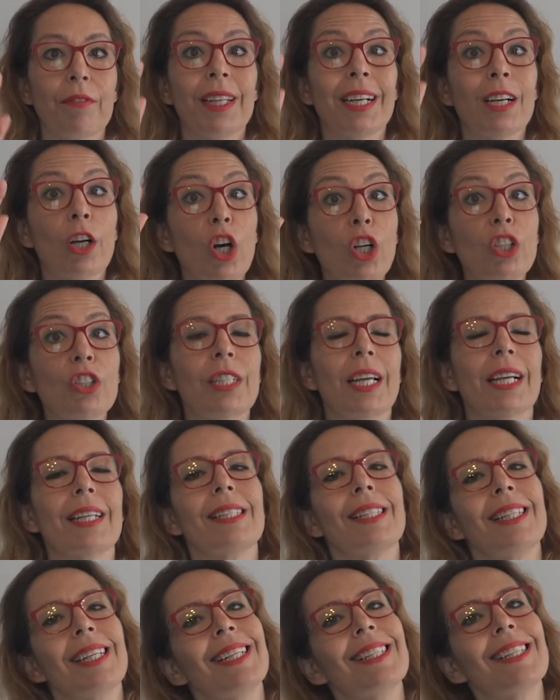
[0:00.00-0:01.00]
the
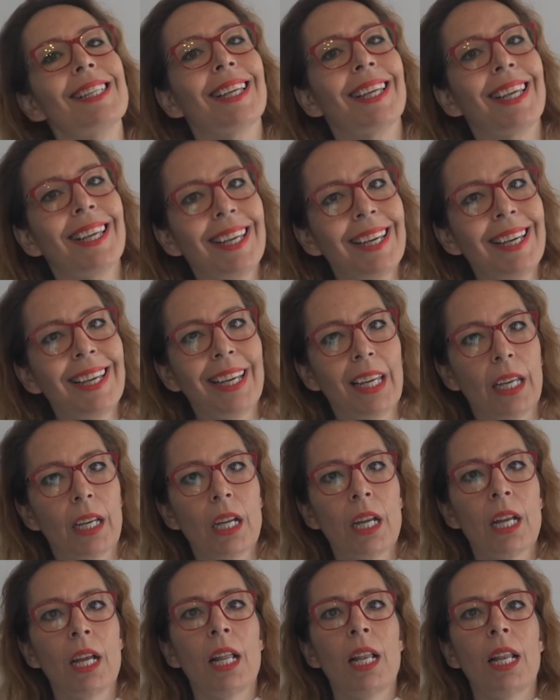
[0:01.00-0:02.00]
context is key.
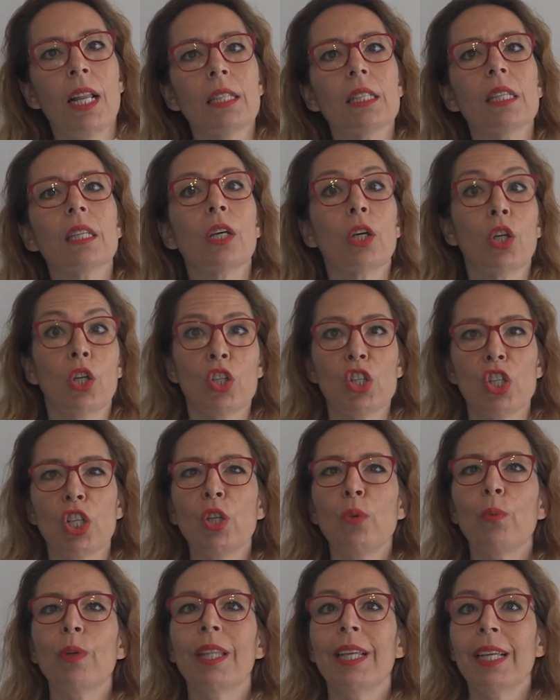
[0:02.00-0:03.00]
Let's
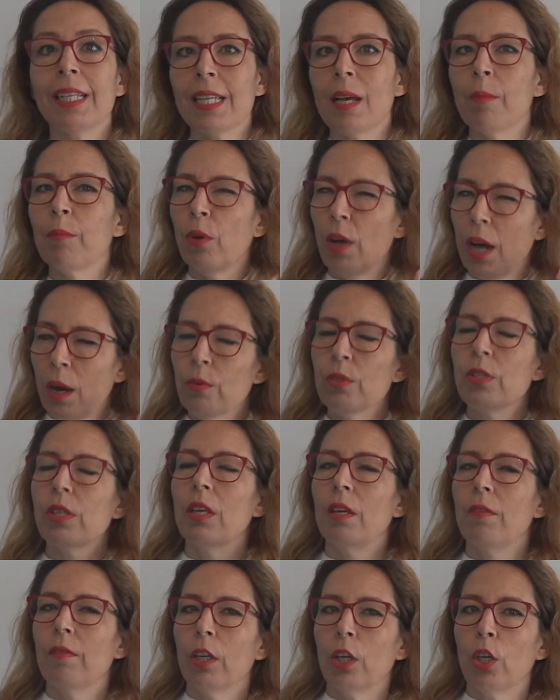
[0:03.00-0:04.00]
continue with the example I was
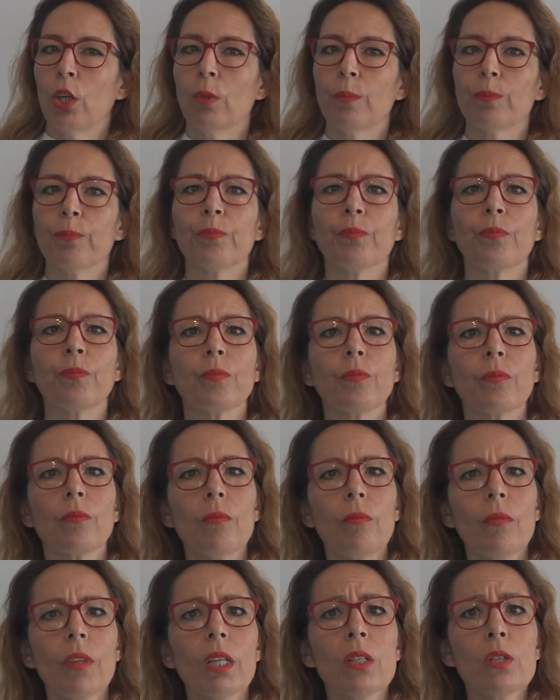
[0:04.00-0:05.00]
giving you.
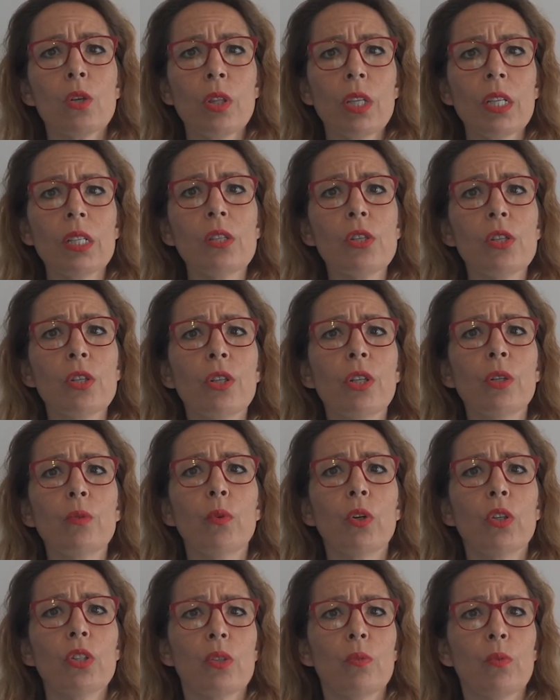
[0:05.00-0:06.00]
So this student
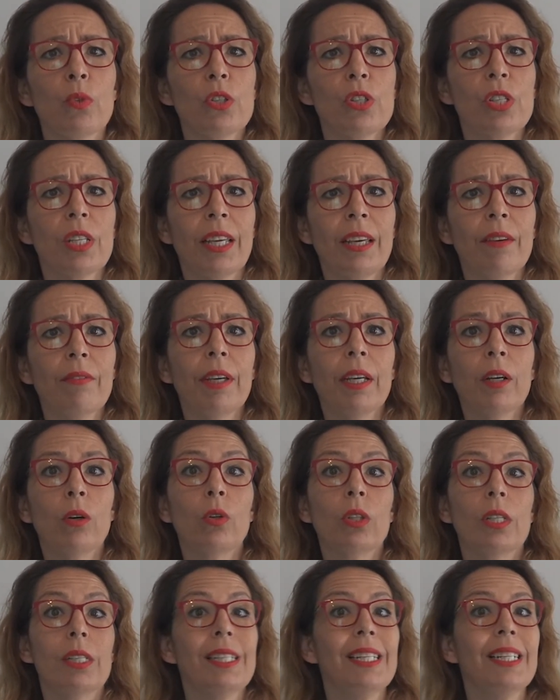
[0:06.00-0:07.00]
was giving
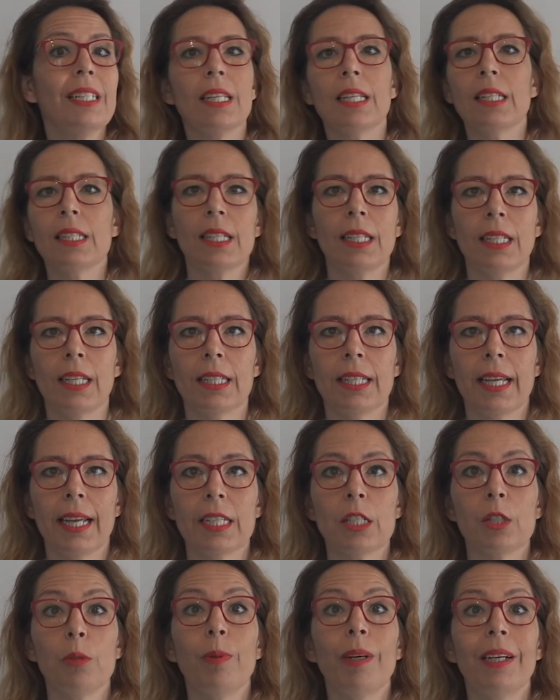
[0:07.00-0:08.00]
all the details in a
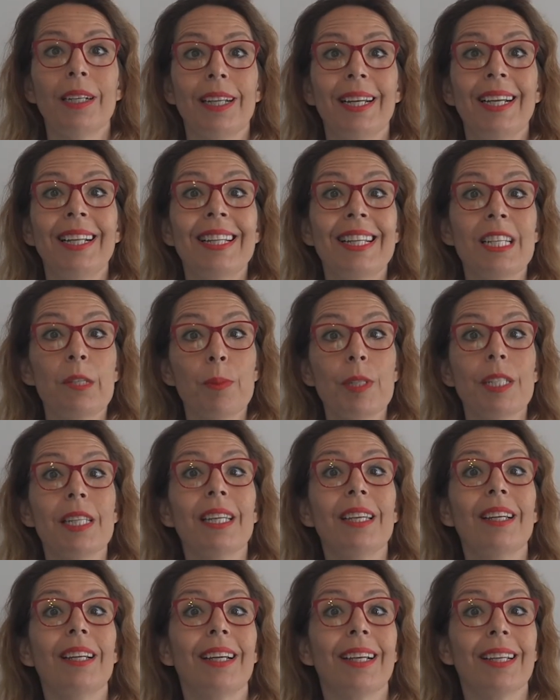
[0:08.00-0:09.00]
text, but in this
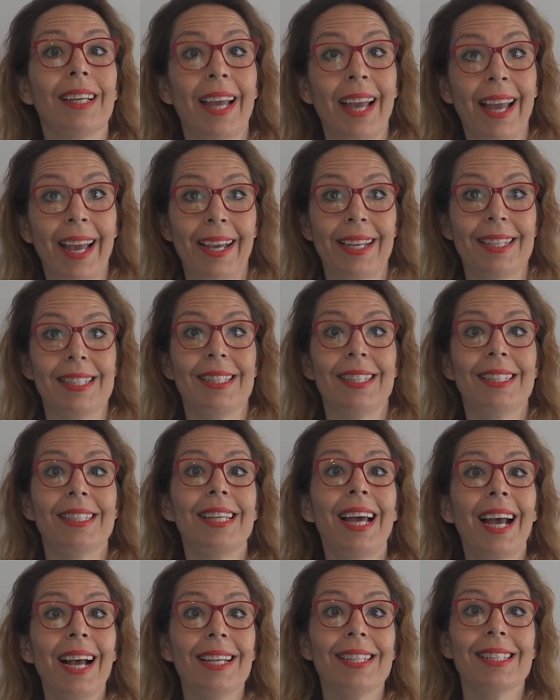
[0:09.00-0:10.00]
particular case, the
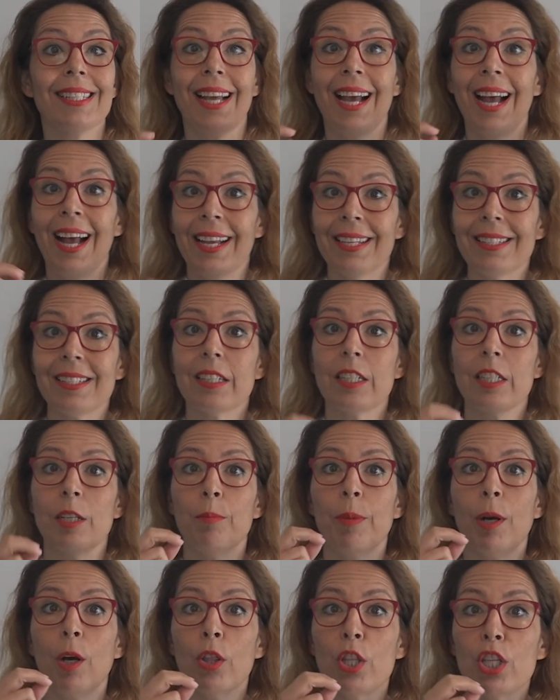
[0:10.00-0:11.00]
task asked
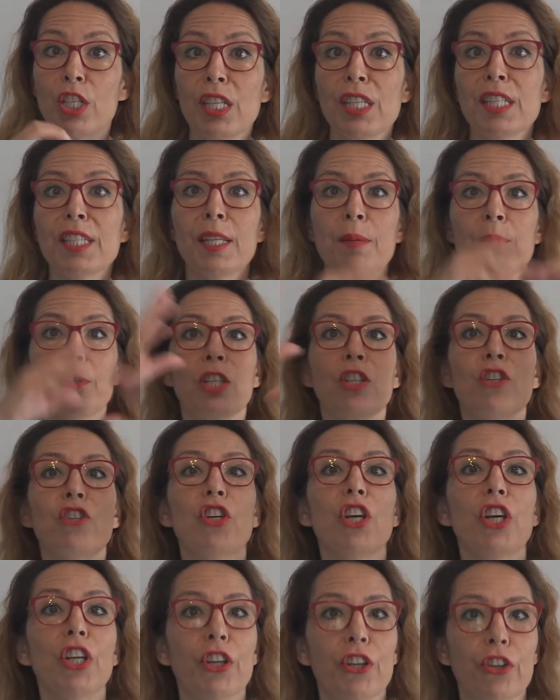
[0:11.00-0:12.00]
about the system in
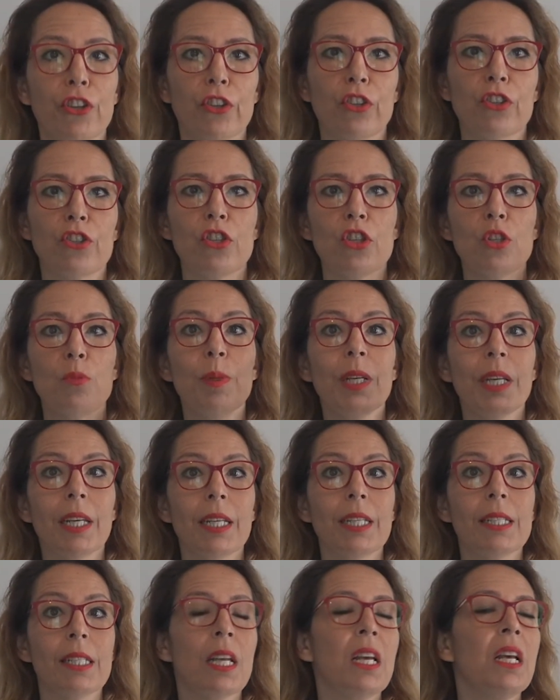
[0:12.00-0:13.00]
general, just because